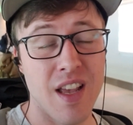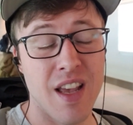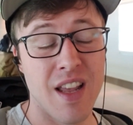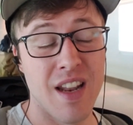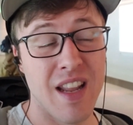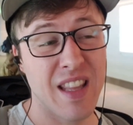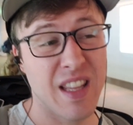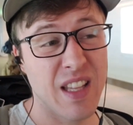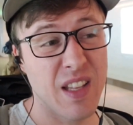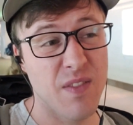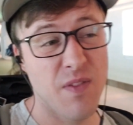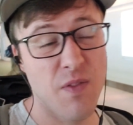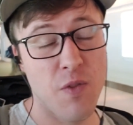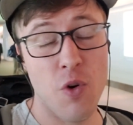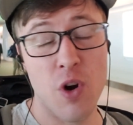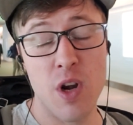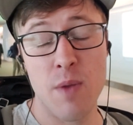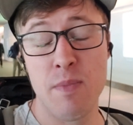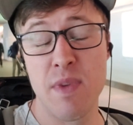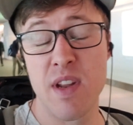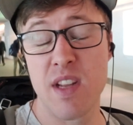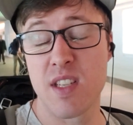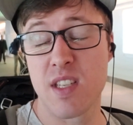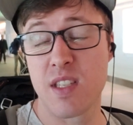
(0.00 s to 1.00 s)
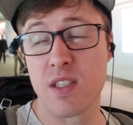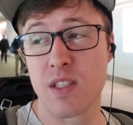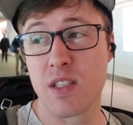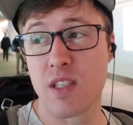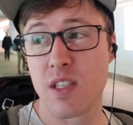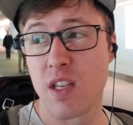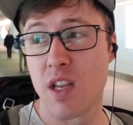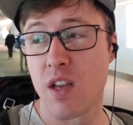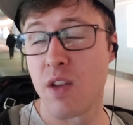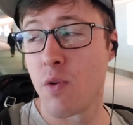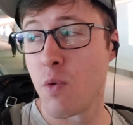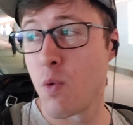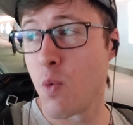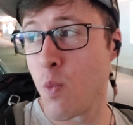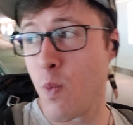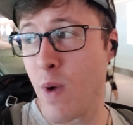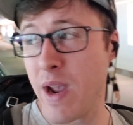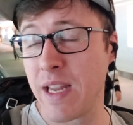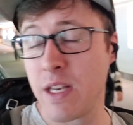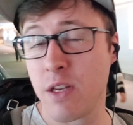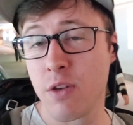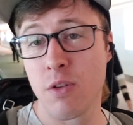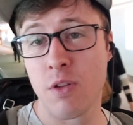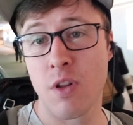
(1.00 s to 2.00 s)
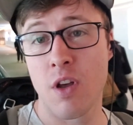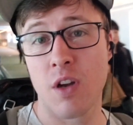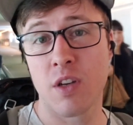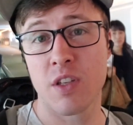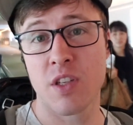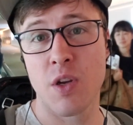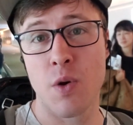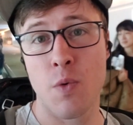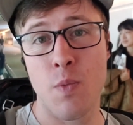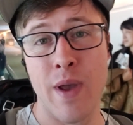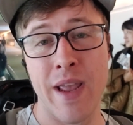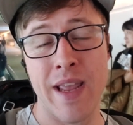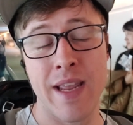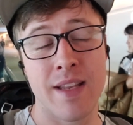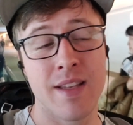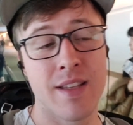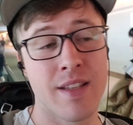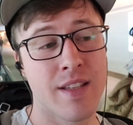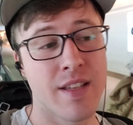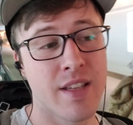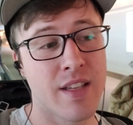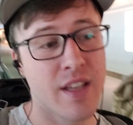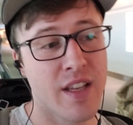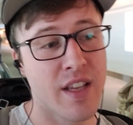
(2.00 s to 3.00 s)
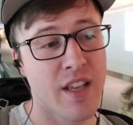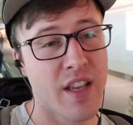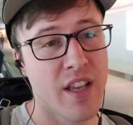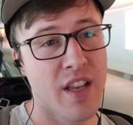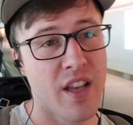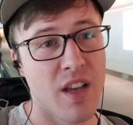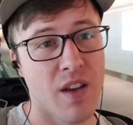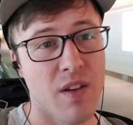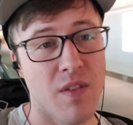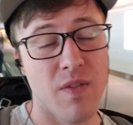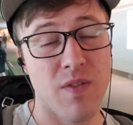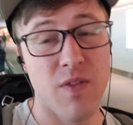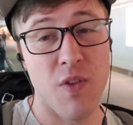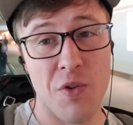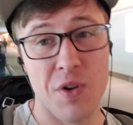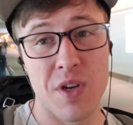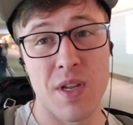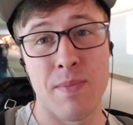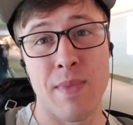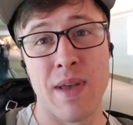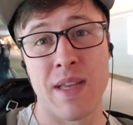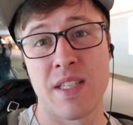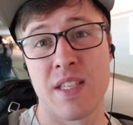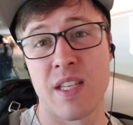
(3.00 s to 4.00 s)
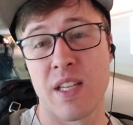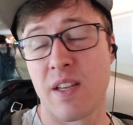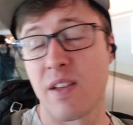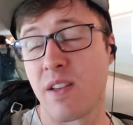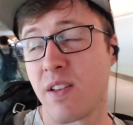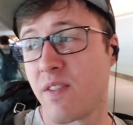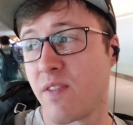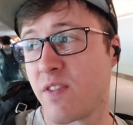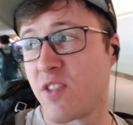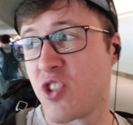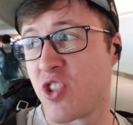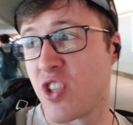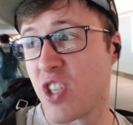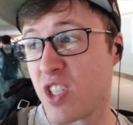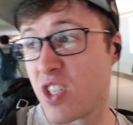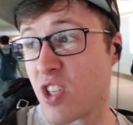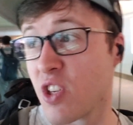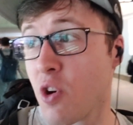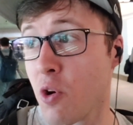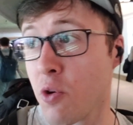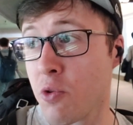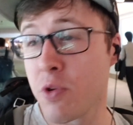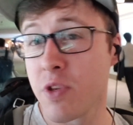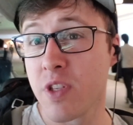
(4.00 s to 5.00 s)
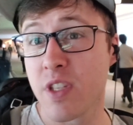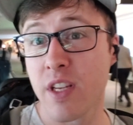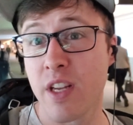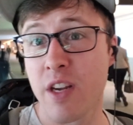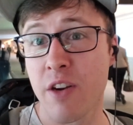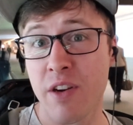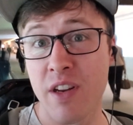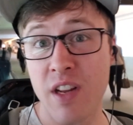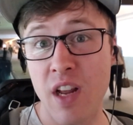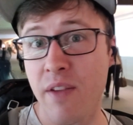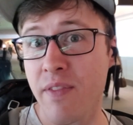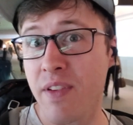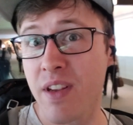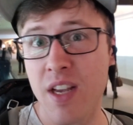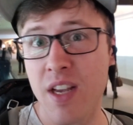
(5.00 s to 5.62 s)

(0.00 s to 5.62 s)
And 40 minutes is way too long to wait for domestic, just to go through security, not even